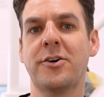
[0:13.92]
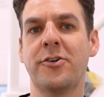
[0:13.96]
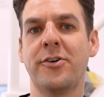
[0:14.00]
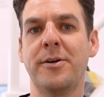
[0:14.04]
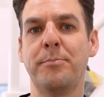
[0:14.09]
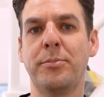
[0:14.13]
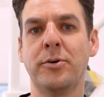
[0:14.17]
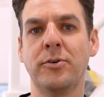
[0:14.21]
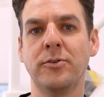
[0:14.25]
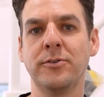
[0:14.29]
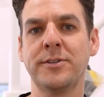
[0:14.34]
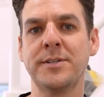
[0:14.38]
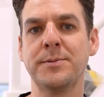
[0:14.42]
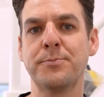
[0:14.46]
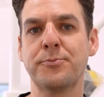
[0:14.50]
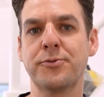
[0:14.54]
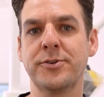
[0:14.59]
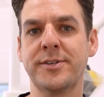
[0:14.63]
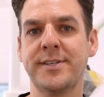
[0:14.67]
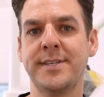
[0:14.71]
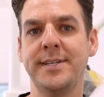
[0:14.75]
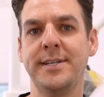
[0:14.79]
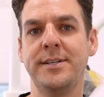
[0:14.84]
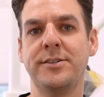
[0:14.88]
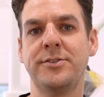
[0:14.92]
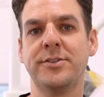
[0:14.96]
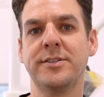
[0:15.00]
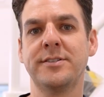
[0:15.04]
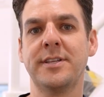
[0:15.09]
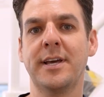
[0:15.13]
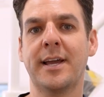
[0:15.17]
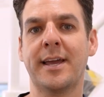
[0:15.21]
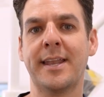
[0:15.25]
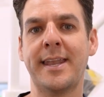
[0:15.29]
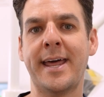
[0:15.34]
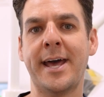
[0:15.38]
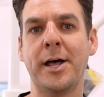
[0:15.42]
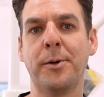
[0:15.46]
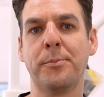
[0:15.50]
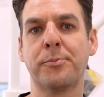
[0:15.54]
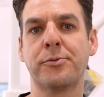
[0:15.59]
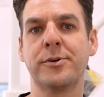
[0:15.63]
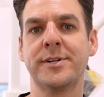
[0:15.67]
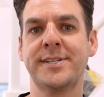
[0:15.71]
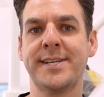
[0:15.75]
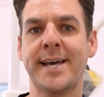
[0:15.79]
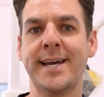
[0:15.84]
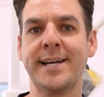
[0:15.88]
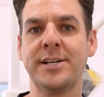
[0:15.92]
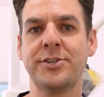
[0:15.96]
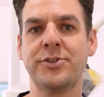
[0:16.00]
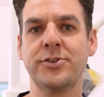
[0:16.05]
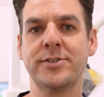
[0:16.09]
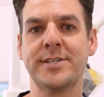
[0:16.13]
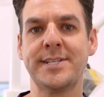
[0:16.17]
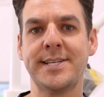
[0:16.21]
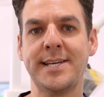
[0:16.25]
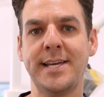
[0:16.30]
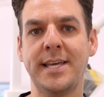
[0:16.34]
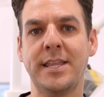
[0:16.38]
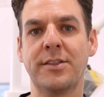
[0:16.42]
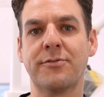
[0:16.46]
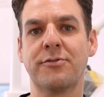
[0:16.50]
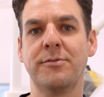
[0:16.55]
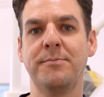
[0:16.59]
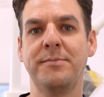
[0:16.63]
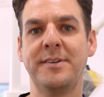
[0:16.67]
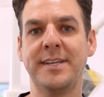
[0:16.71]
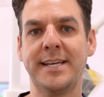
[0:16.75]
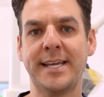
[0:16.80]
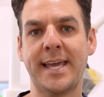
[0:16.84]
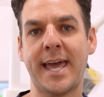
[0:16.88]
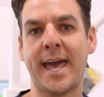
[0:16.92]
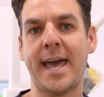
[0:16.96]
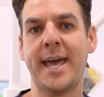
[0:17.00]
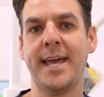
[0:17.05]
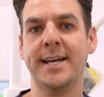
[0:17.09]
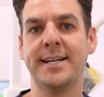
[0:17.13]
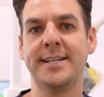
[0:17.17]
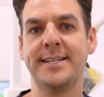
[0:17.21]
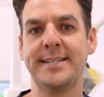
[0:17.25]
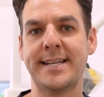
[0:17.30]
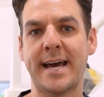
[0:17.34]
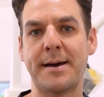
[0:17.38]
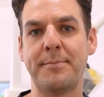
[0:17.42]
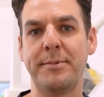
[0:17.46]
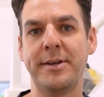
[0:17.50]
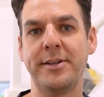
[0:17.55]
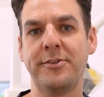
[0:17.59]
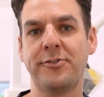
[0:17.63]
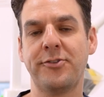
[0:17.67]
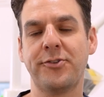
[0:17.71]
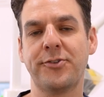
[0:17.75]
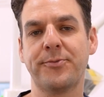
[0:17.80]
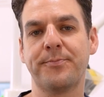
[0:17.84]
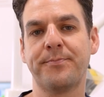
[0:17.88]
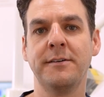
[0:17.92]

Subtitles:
are important procedures that can help protect your teeth from decay and damage.